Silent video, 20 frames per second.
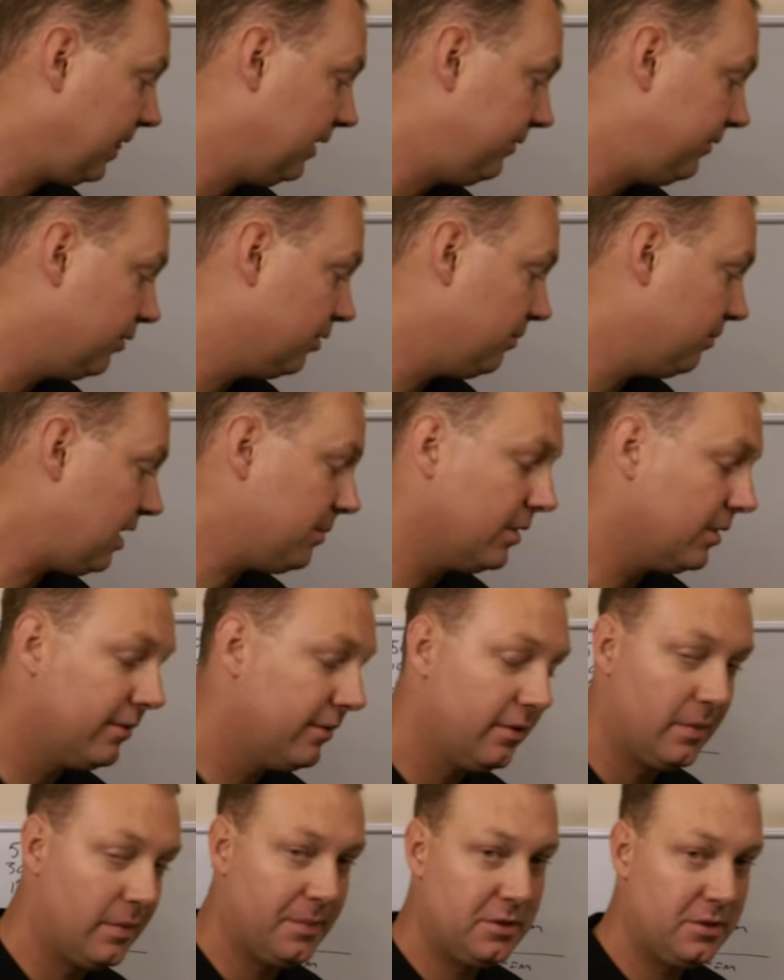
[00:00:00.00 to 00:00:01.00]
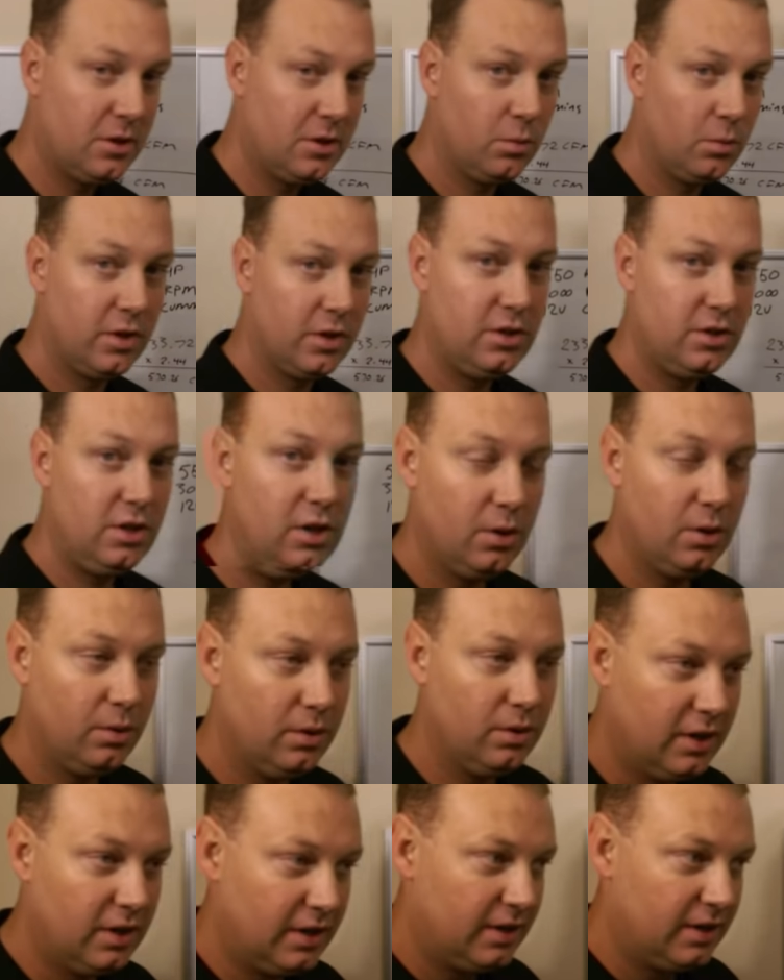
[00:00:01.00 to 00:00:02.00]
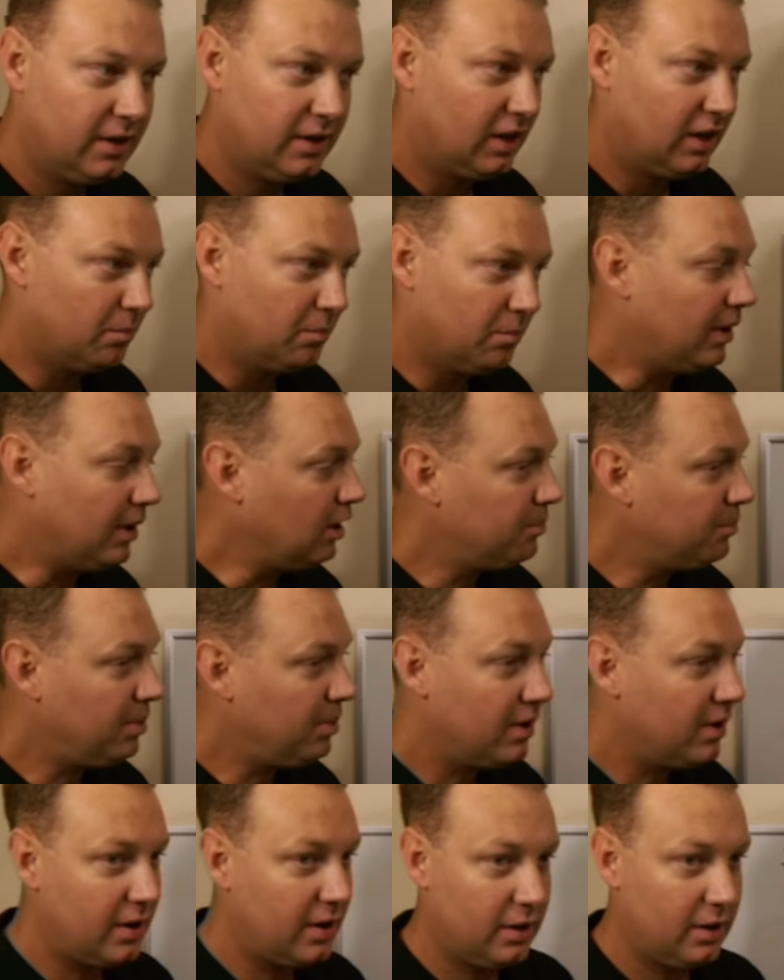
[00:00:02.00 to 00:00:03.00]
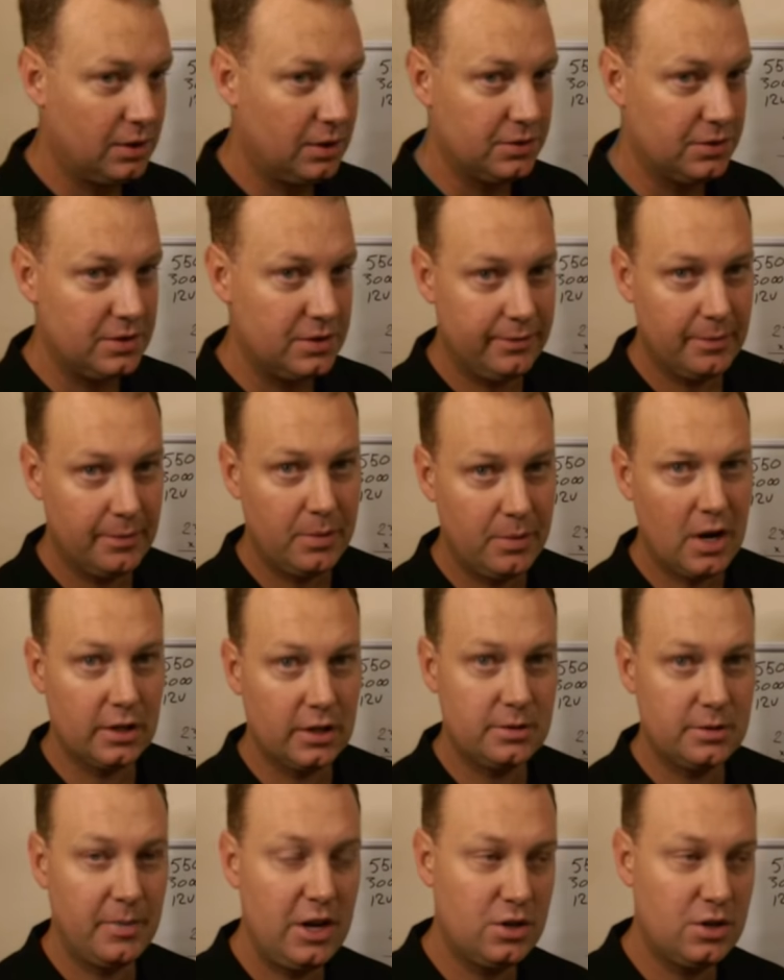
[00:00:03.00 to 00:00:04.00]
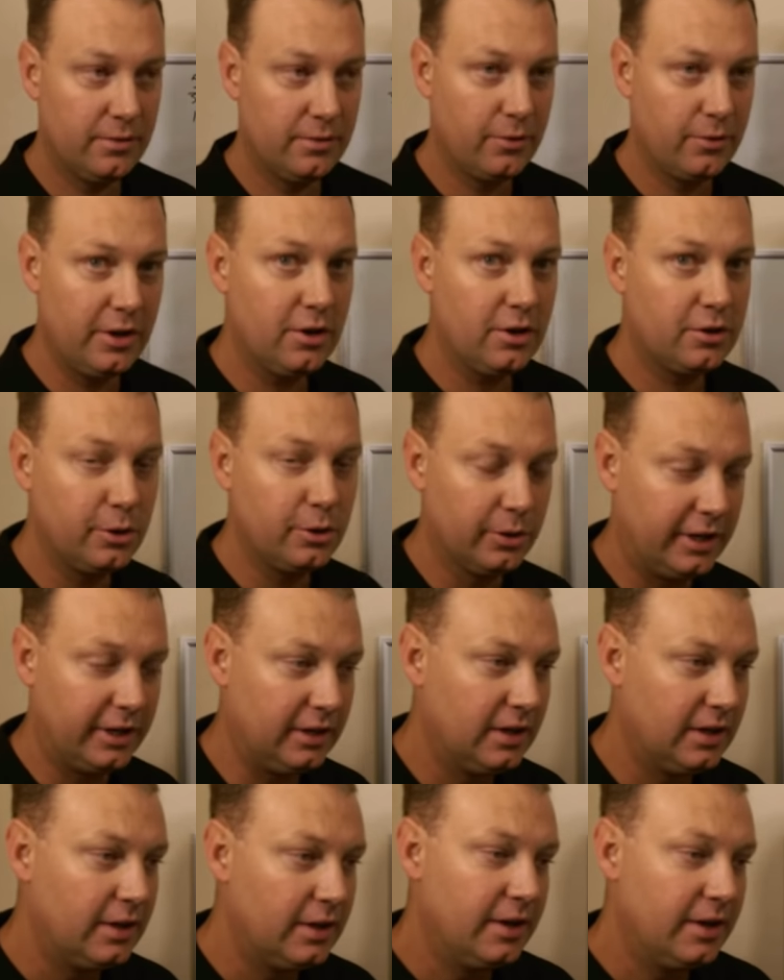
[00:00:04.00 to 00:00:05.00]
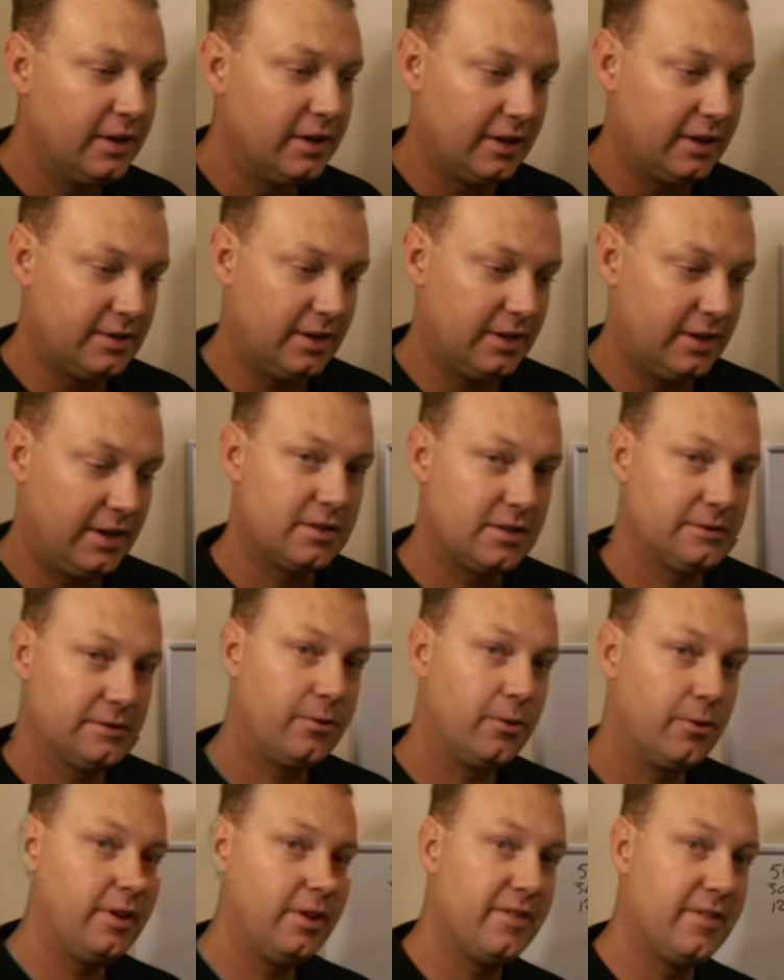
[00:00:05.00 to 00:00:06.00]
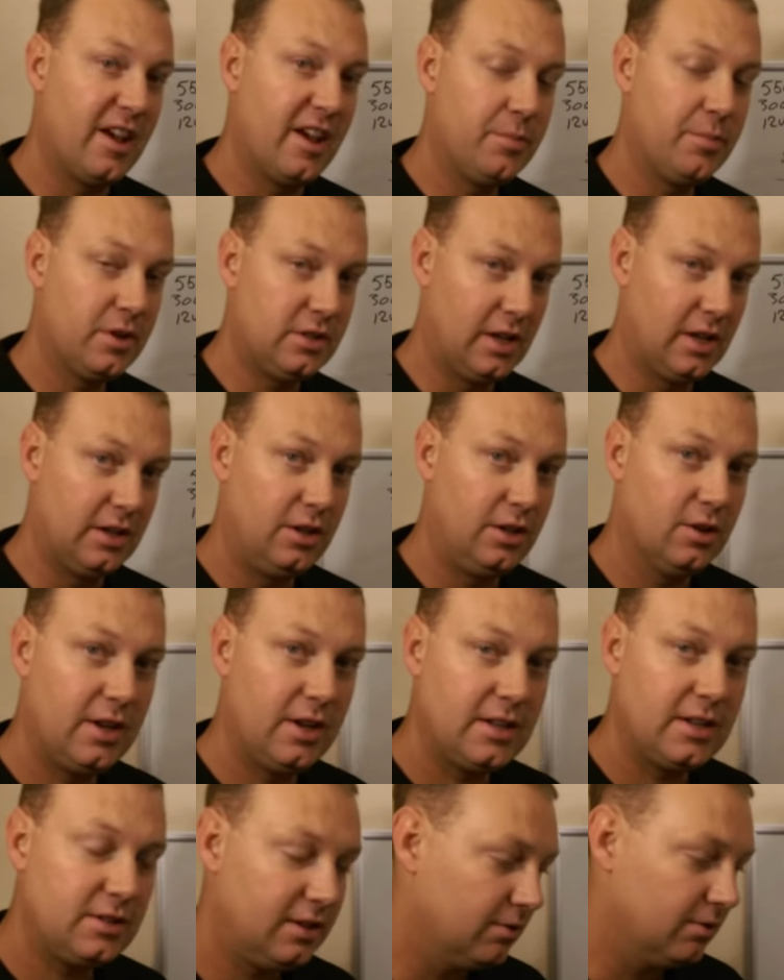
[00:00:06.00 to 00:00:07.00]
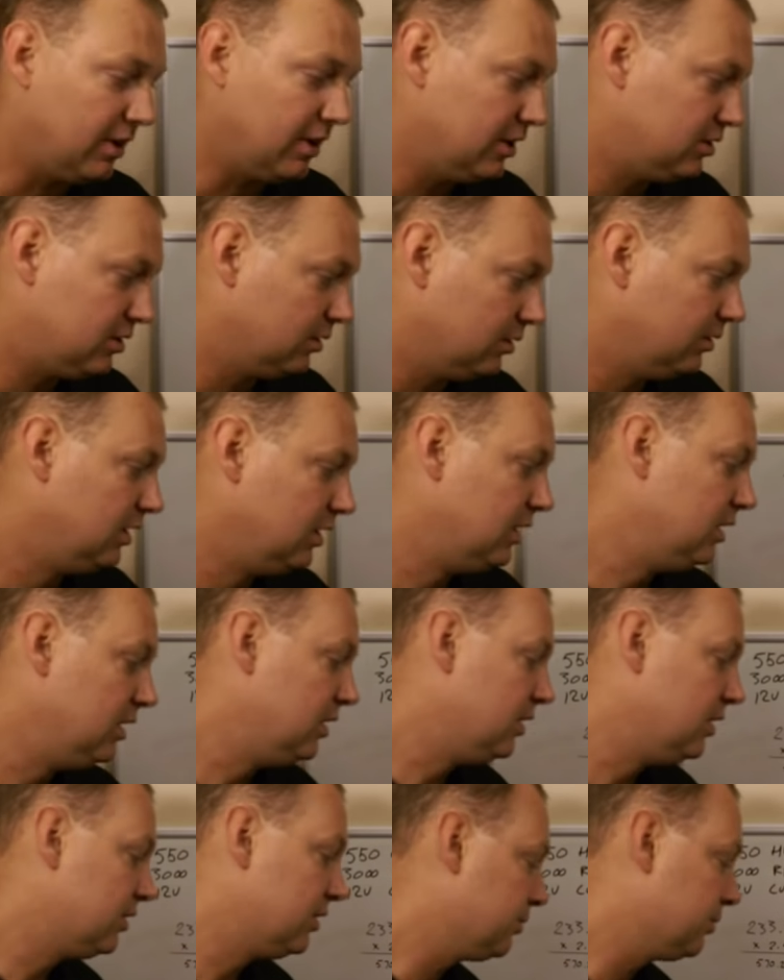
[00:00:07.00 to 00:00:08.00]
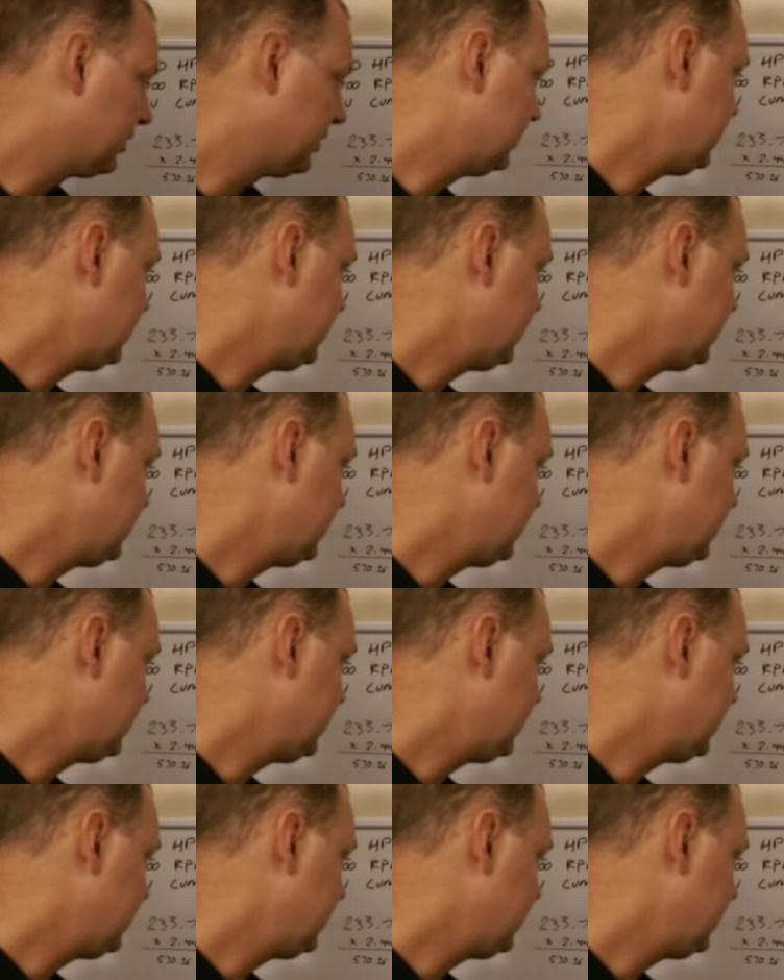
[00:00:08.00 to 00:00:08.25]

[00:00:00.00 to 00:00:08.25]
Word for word: If you remember from episode 1 and 2, a ballpark close enough approximation for intercooling is it adds 40% density ratio. So we're